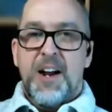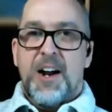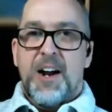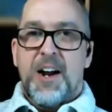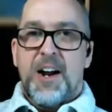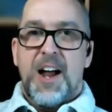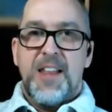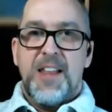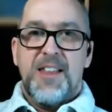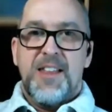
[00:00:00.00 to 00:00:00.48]

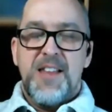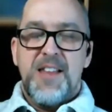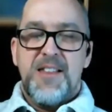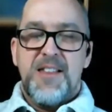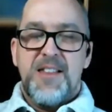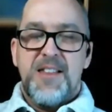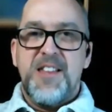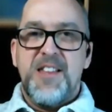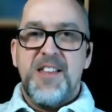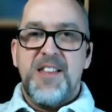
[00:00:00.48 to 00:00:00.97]
I
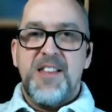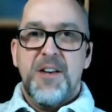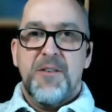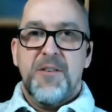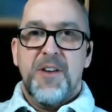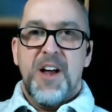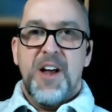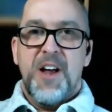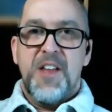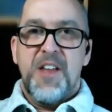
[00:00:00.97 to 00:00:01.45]

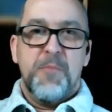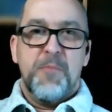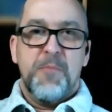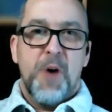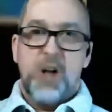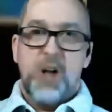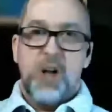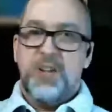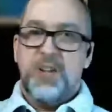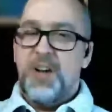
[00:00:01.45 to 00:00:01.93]
think
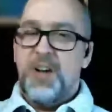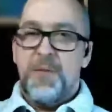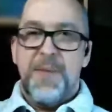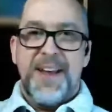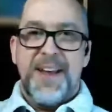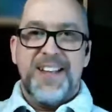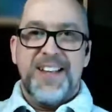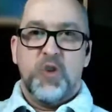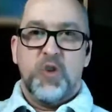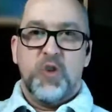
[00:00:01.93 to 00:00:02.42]
Paul is our
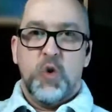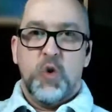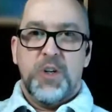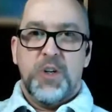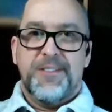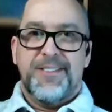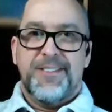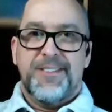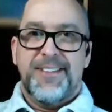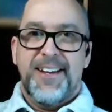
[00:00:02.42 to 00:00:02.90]
main
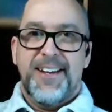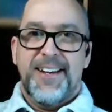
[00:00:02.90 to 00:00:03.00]
source,